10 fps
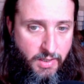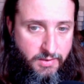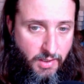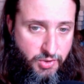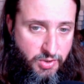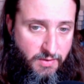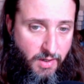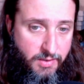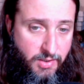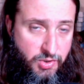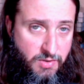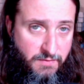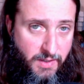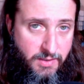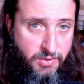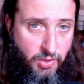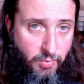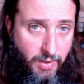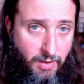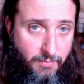Dungeon events.
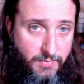So